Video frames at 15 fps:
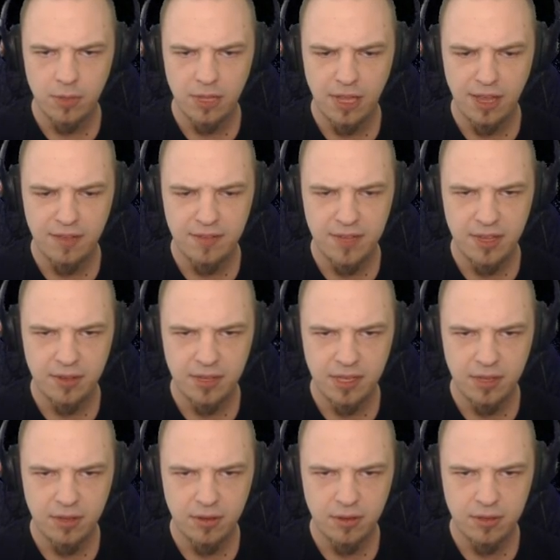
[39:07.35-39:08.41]
Are you alive
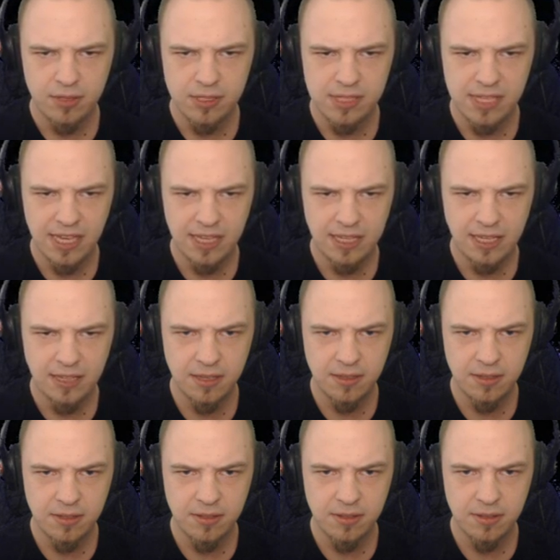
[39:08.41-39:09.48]
down here,
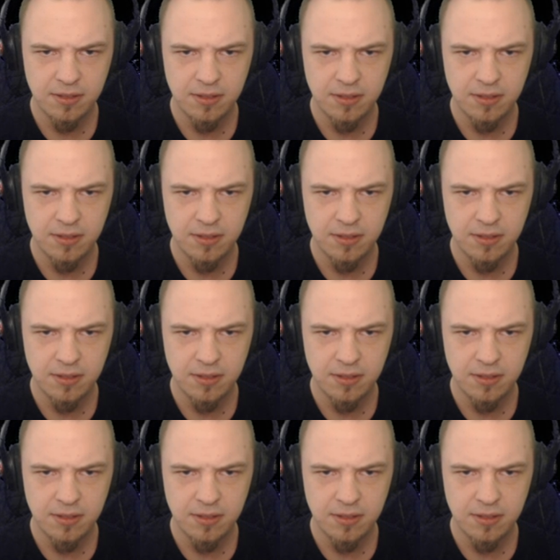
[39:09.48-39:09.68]
Danny?